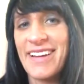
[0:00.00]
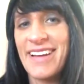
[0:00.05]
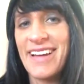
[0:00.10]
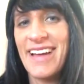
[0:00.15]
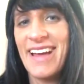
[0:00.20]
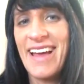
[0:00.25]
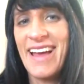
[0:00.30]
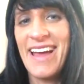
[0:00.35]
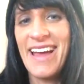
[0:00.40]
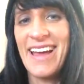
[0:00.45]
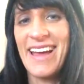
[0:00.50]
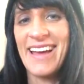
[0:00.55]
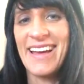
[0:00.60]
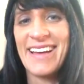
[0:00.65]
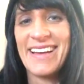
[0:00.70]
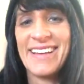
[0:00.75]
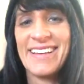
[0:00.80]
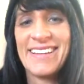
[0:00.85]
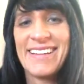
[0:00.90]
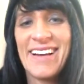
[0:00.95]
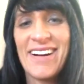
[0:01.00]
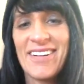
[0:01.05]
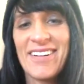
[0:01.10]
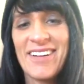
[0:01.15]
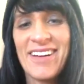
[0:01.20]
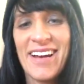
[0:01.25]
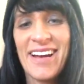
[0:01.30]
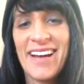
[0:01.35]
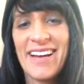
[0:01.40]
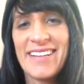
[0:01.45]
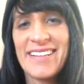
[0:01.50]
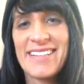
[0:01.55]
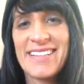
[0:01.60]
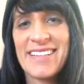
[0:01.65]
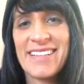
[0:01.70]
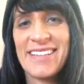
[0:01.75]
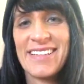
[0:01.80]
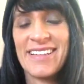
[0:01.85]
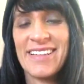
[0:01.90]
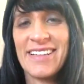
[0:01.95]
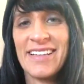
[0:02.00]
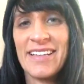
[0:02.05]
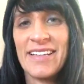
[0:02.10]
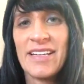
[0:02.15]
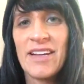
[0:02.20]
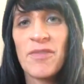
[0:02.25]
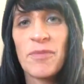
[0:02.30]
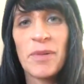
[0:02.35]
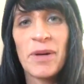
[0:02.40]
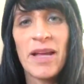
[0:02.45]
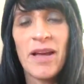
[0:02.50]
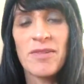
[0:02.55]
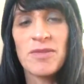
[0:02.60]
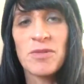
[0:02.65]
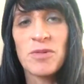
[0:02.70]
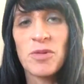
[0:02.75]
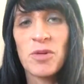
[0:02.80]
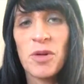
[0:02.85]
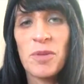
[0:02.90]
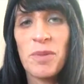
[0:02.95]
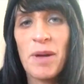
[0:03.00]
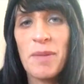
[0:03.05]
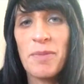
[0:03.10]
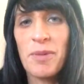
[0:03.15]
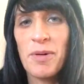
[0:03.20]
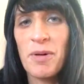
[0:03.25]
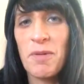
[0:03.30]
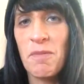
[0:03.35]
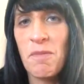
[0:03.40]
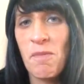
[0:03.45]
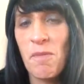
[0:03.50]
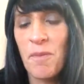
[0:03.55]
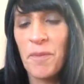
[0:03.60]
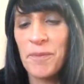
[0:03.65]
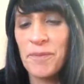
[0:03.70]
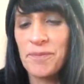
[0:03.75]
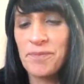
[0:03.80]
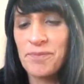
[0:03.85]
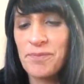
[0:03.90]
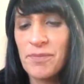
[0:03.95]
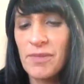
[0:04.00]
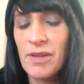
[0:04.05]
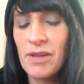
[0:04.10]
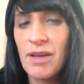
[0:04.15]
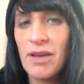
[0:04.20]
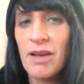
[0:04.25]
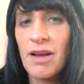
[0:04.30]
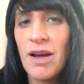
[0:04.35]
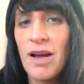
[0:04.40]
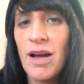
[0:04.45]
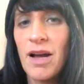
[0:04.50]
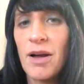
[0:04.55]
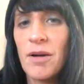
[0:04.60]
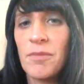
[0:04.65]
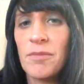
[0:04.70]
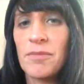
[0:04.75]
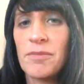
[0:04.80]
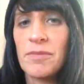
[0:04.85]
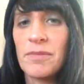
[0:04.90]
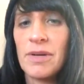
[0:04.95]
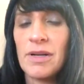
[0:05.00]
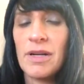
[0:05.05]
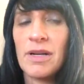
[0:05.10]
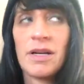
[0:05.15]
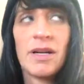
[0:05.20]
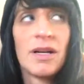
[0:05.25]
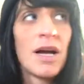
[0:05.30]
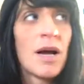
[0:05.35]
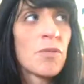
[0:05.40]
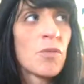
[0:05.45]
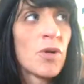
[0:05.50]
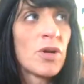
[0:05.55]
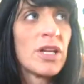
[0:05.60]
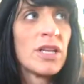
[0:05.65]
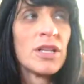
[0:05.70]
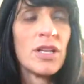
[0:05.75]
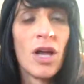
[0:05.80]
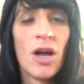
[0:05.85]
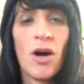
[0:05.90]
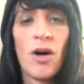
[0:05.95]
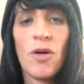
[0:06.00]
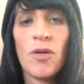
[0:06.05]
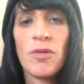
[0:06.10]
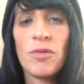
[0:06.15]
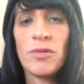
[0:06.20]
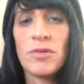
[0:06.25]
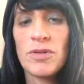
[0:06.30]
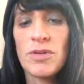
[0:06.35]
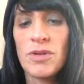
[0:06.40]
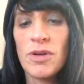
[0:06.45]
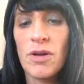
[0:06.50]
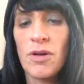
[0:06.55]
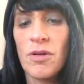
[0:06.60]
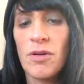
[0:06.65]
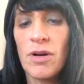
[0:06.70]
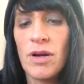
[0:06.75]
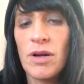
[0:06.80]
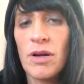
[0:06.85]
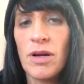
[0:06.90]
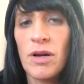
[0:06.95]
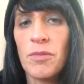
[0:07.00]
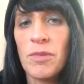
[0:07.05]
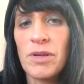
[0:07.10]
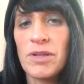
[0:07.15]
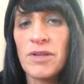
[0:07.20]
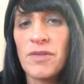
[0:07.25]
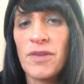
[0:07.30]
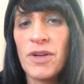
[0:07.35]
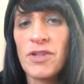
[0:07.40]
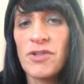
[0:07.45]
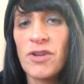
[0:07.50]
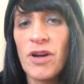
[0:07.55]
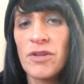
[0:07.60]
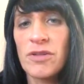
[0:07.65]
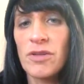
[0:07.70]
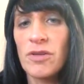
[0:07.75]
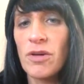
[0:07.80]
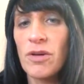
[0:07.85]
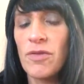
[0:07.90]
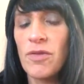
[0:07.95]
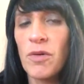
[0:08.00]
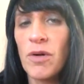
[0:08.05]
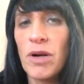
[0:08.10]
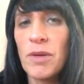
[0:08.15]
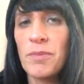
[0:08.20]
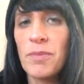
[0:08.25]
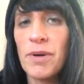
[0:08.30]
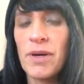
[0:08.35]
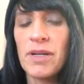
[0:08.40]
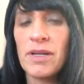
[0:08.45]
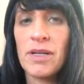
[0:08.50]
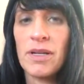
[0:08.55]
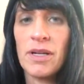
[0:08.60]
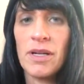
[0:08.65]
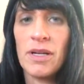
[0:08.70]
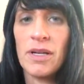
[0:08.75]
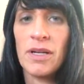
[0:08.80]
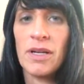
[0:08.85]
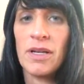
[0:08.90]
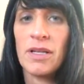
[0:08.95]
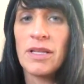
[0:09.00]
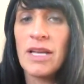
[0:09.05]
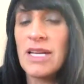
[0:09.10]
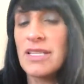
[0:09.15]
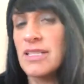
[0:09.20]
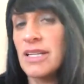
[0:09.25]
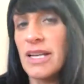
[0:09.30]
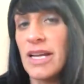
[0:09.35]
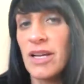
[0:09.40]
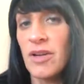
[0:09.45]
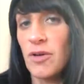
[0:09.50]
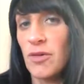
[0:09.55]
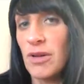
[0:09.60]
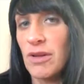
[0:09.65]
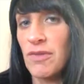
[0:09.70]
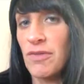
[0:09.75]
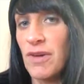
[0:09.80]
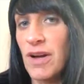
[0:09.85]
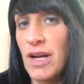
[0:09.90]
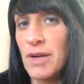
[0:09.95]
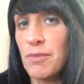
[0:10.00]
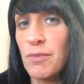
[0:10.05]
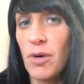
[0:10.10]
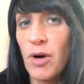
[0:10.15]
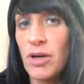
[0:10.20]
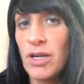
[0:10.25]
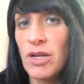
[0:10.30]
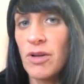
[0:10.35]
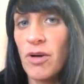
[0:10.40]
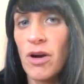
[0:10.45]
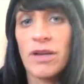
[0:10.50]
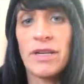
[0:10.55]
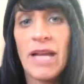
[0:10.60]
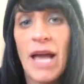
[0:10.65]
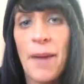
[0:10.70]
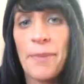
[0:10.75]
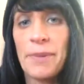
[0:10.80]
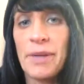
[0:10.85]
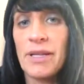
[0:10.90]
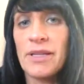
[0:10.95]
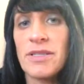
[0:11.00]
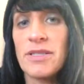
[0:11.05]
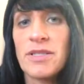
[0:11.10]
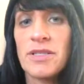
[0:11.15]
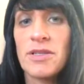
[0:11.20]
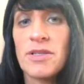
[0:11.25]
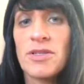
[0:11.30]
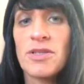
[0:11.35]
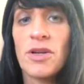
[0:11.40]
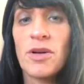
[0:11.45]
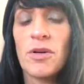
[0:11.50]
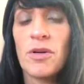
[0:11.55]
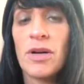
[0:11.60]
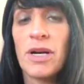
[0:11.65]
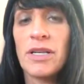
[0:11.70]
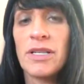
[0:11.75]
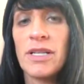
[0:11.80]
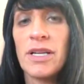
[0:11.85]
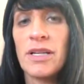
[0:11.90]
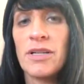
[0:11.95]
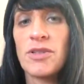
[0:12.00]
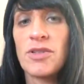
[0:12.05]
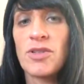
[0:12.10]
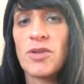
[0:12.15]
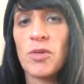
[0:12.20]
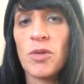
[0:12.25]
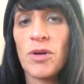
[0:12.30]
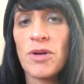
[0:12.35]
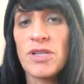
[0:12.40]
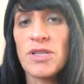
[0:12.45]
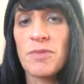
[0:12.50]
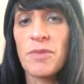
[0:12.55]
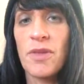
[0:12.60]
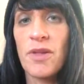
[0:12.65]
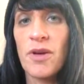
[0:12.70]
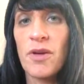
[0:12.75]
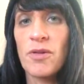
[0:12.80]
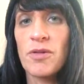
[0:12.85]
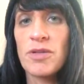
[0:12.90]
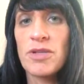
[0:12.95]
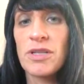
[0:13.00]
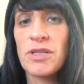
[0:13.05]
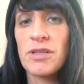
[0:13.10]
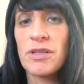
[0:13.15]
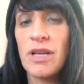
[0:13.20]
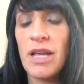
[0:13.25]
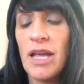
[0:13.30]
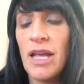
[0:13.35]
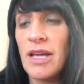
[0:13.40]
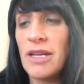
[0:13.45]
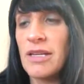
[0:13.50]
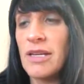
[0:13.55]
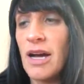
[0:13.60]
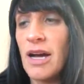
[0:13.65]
Hey, how are you guys? Everybody have some toilet paper? I'm running low, so I went to venture out to look for it, but last night I could only find Mardi Gras napkins, so I did score some of those, and